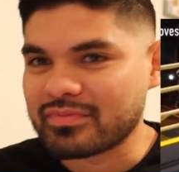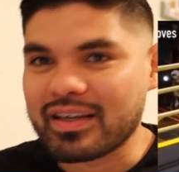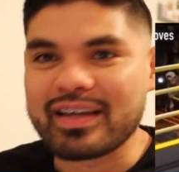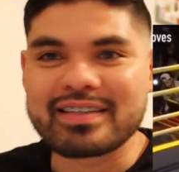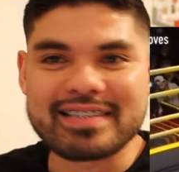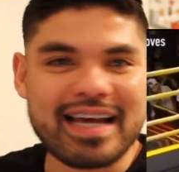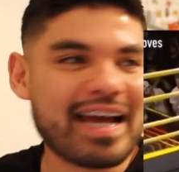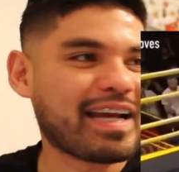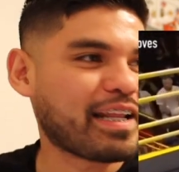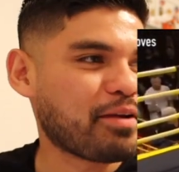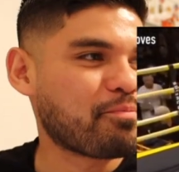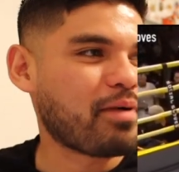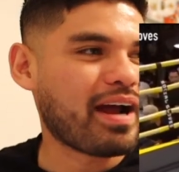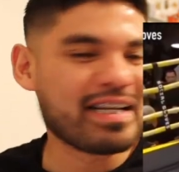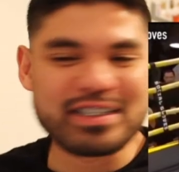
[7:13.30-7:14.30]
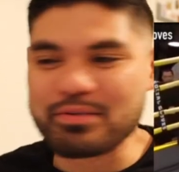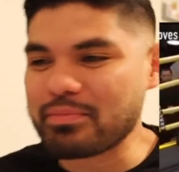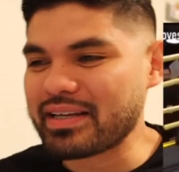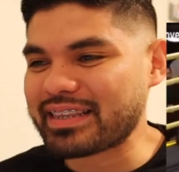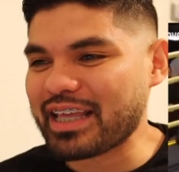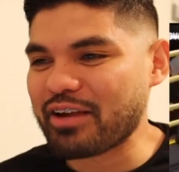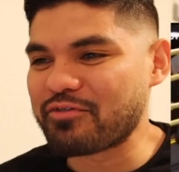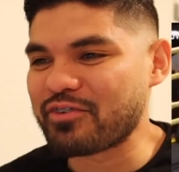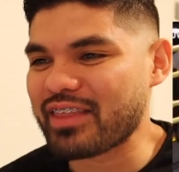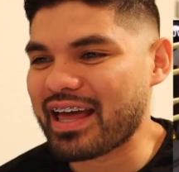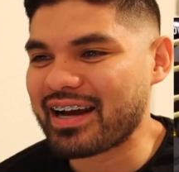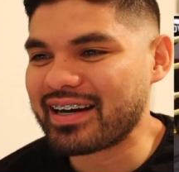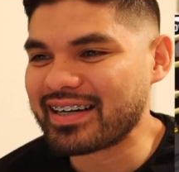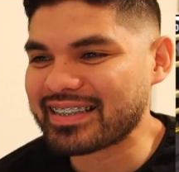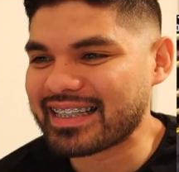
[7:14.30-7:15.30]
Exactly, Bryce should be thankful
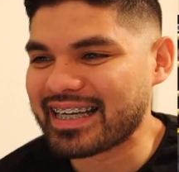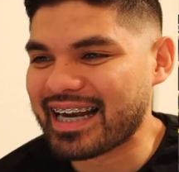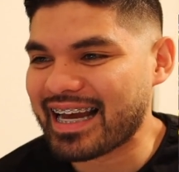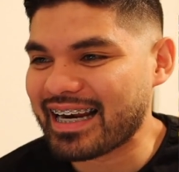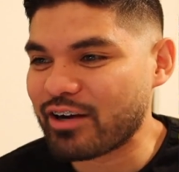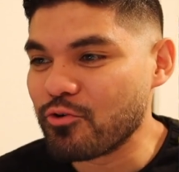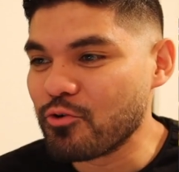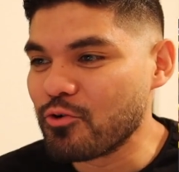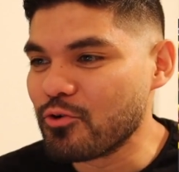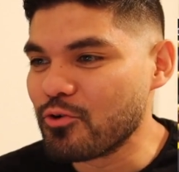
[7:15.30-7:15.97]
that hook did not. Ooh!